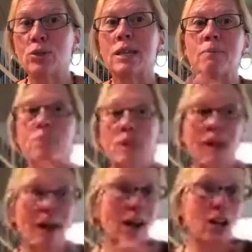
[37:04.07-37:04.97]
using
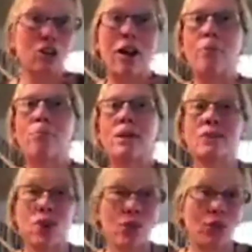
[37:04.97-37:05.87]
uh, ground
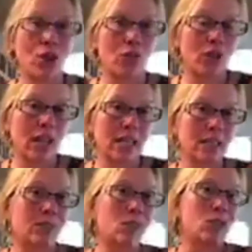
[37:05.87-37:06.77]
beef over and over
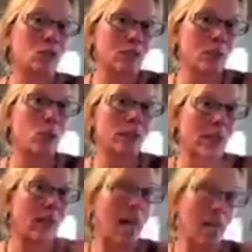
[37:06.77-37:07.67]
again till you use up what
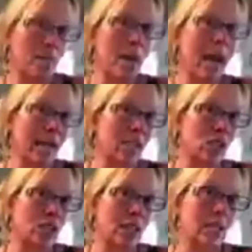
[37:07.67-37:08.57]
they've had it
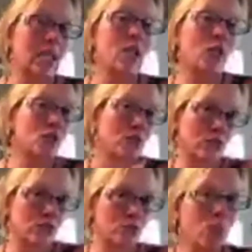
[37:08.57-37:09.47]
packaged in,
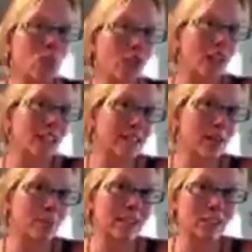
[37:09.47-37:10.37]
versus moving on to
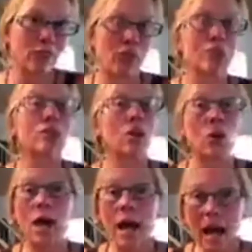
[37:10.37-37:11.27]
something different.
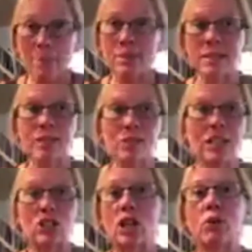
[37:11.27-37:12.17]
So
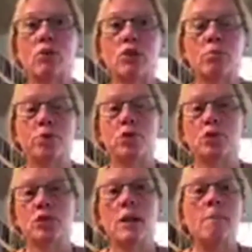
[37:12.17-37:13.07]
absolutely check with your
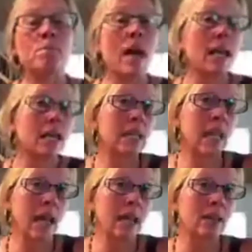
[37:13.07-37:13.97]
butchers. And
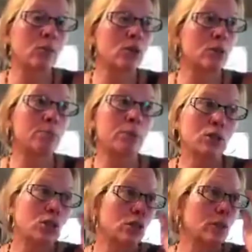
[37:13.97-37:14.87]
again, with the
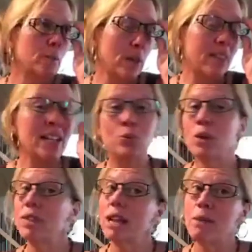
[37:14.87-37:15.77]
butcher, and that's
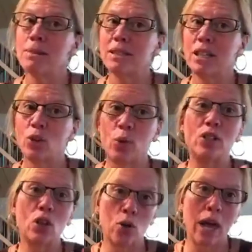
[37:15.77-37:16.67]
one thing I miss here,
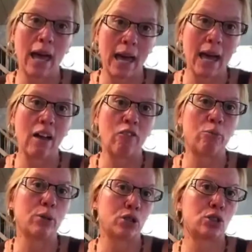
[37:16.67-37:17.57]
we don't have
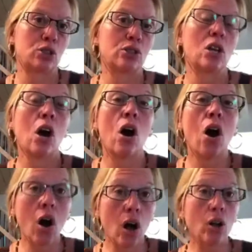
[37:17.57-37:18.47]
butchers
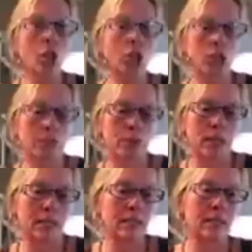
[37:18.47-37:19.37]
all over the
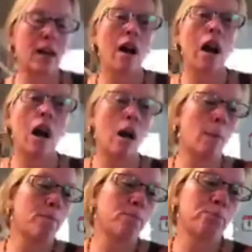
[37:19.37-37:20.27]
place.
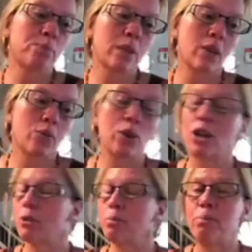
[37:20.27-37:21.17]
Um,
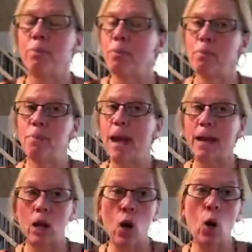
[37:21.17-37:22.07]
we're
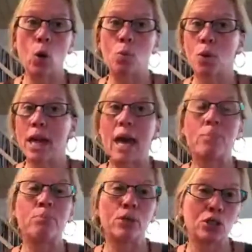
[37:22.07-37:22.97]
Back home, we
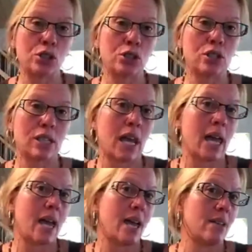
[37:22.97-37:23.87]
had butchers
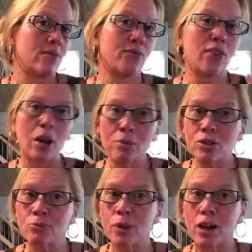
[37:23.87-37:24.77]
and
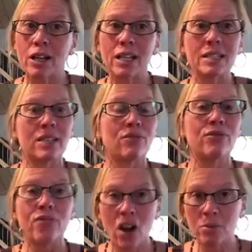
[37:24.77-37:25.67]
farmers markets and
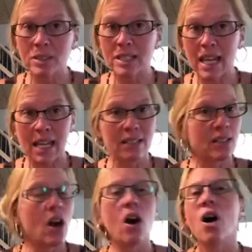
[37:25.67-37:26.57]
farm
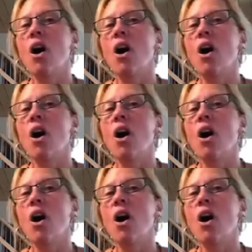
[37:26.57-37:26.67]
stands